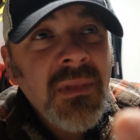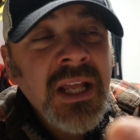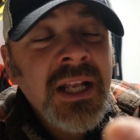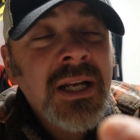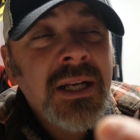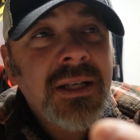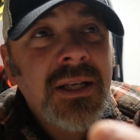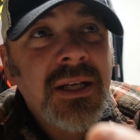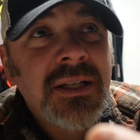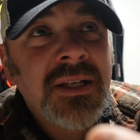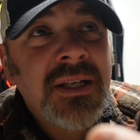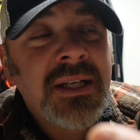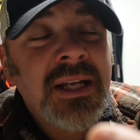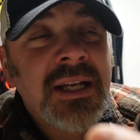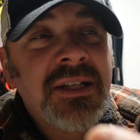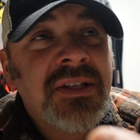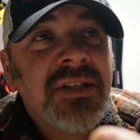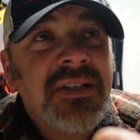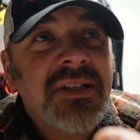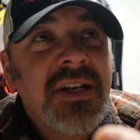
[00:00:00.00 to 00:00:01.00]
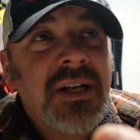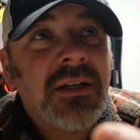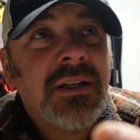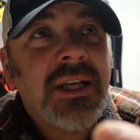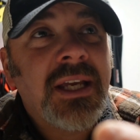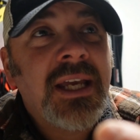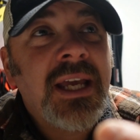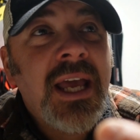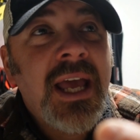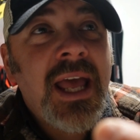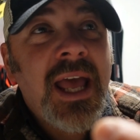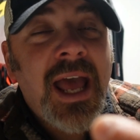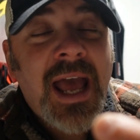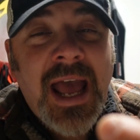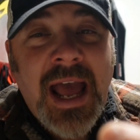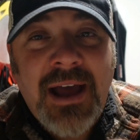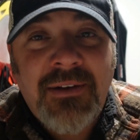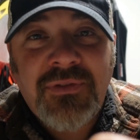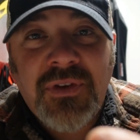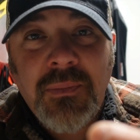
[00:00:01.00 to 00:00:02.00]
and it doesn't necessarily
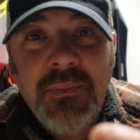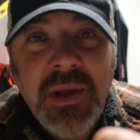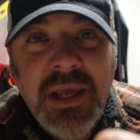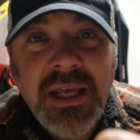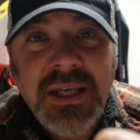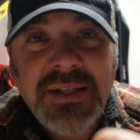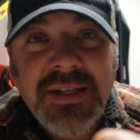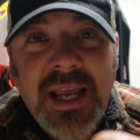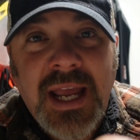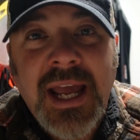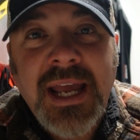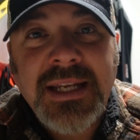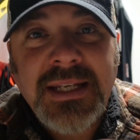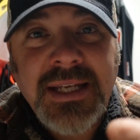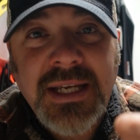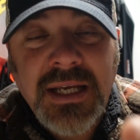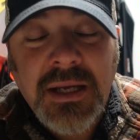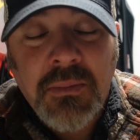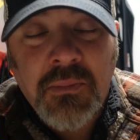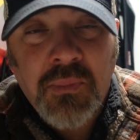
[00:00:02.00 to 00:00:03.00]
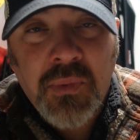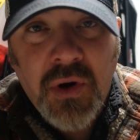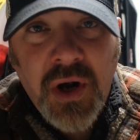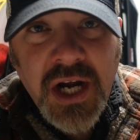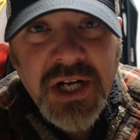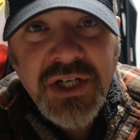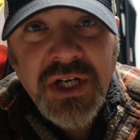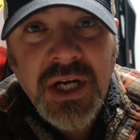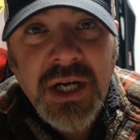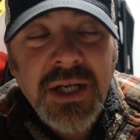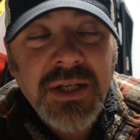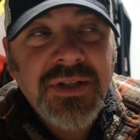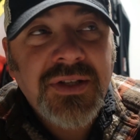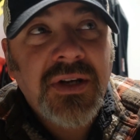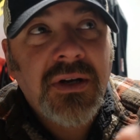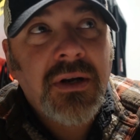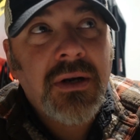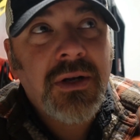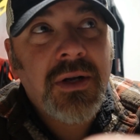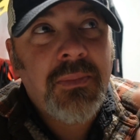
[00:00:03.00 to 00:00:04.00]
have to be, say, a decompression
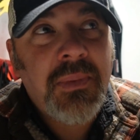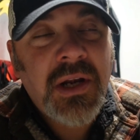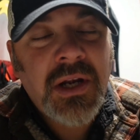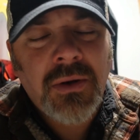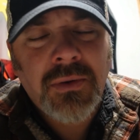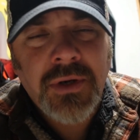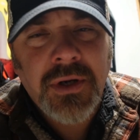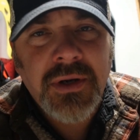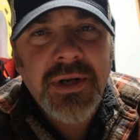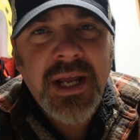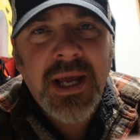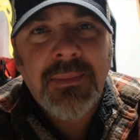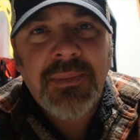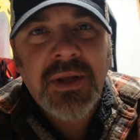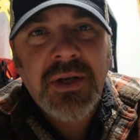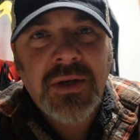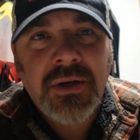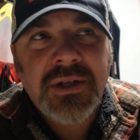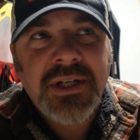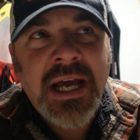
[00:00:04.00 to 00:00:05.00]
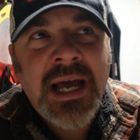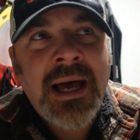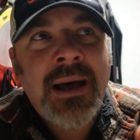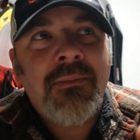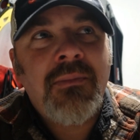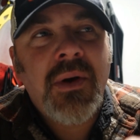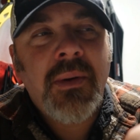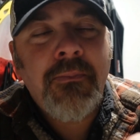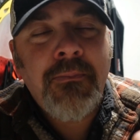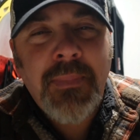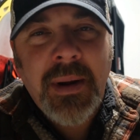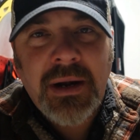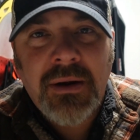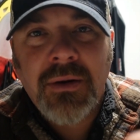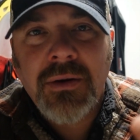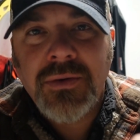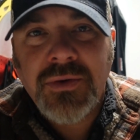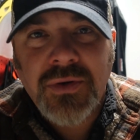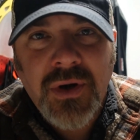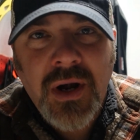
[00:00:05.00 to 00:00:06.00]
concern, depending on your depth and your time, but
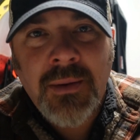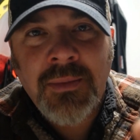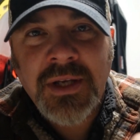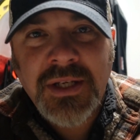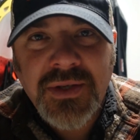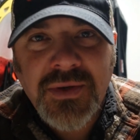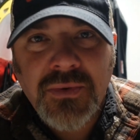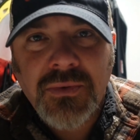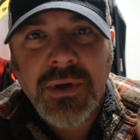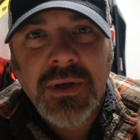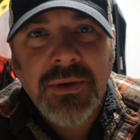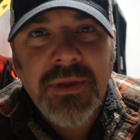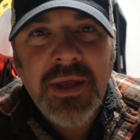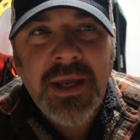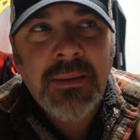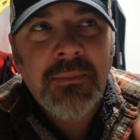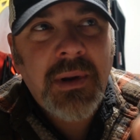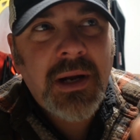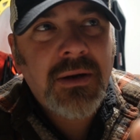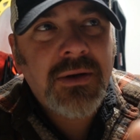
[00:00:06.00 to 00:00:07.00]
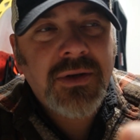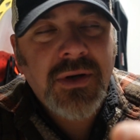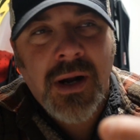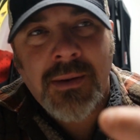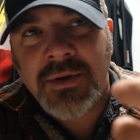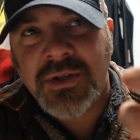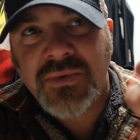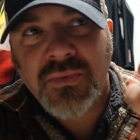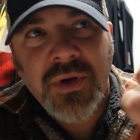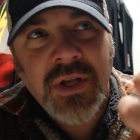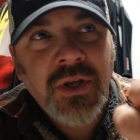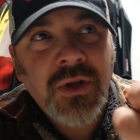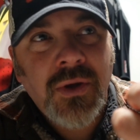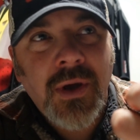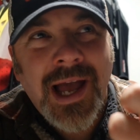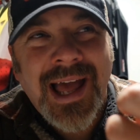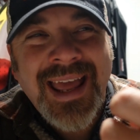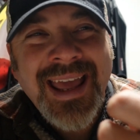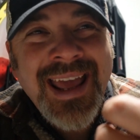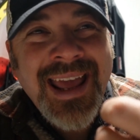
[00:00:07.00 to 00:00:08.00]
barotrauma is a real thing. Barotrauma is when you
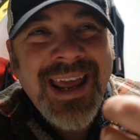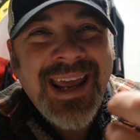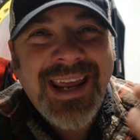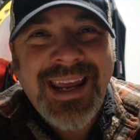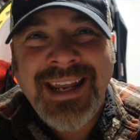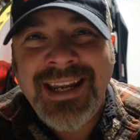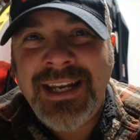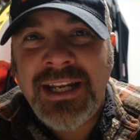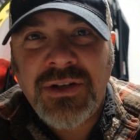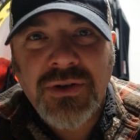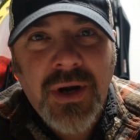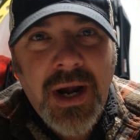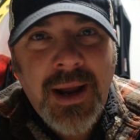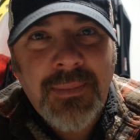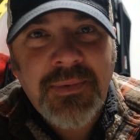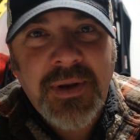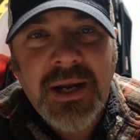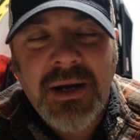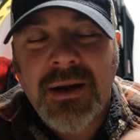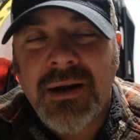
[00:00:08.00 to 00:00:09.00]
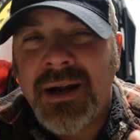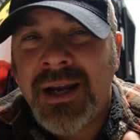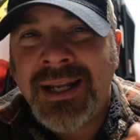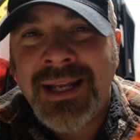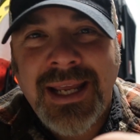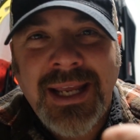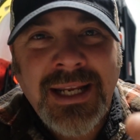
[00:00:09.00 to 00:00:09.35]
got any trapped air in